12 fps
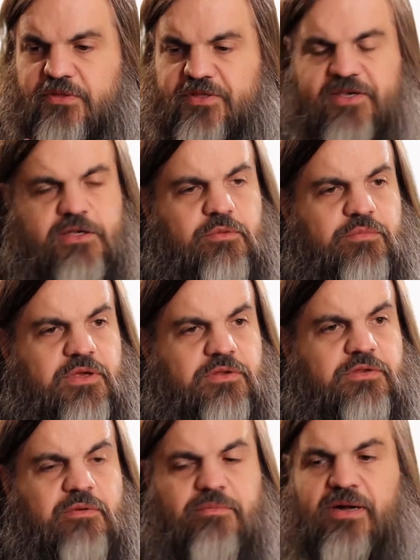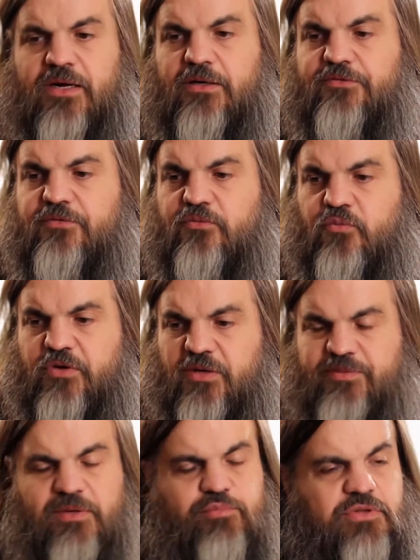settlement, about
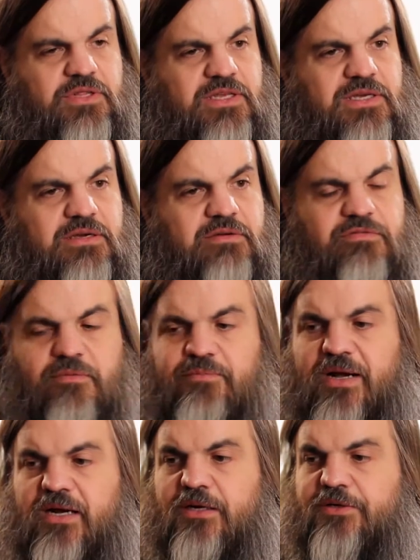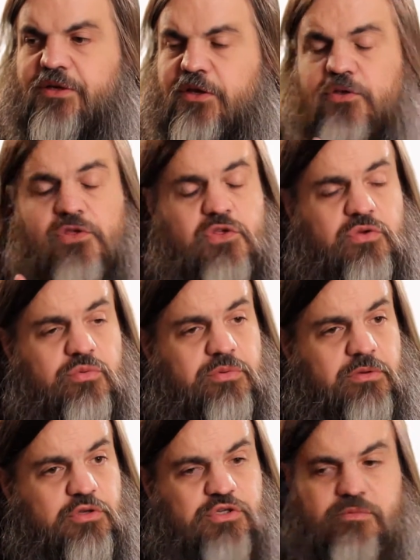where people live, about sewage,